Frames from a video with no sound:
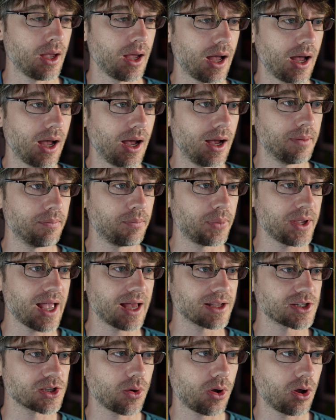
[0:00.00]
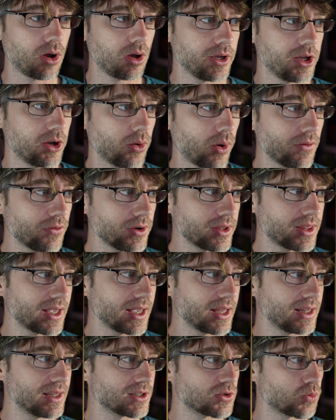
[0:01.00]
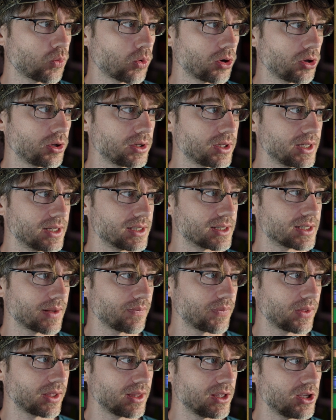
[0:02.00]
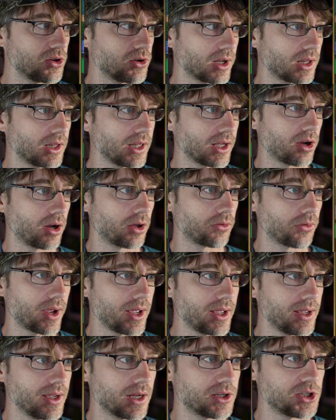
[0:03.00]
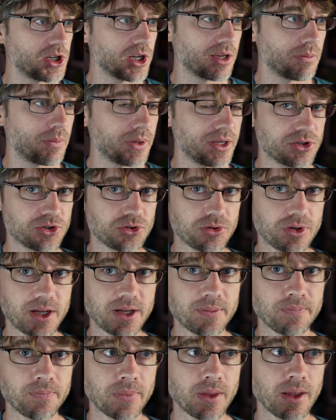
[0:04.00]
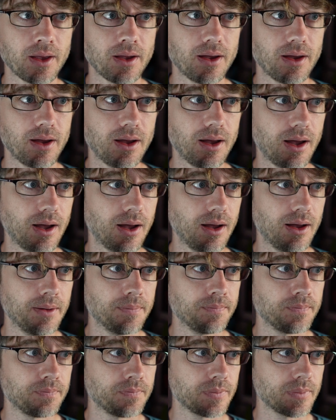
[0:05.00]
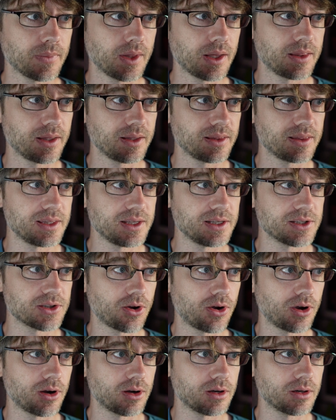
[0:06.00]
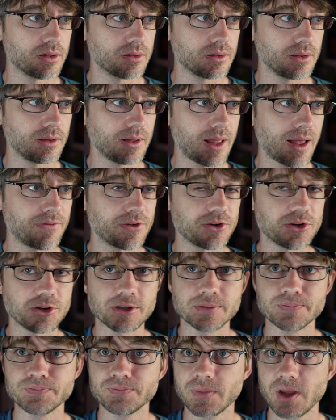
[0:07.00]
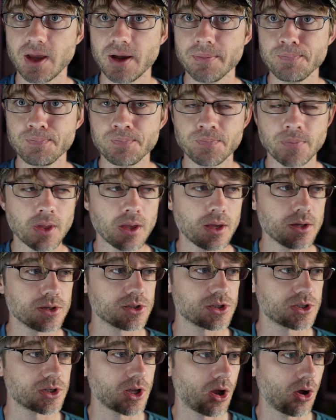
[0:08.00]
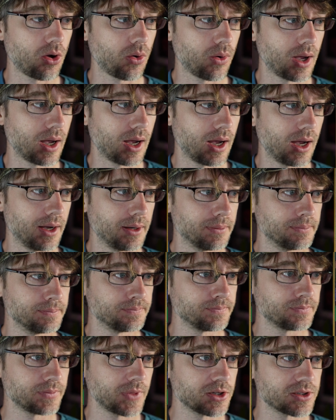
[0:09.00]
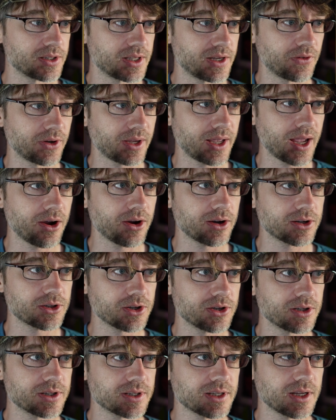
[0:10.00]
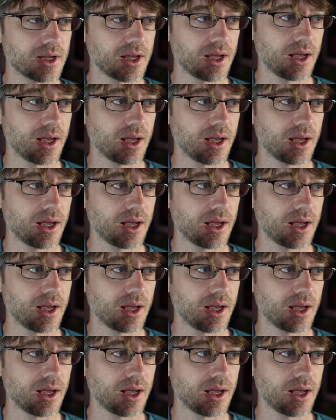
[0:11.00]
But yeah, so, everything in this world is something that you can click on, right? A chinkapin I think these are lavender. Yeah. So here's the different characters.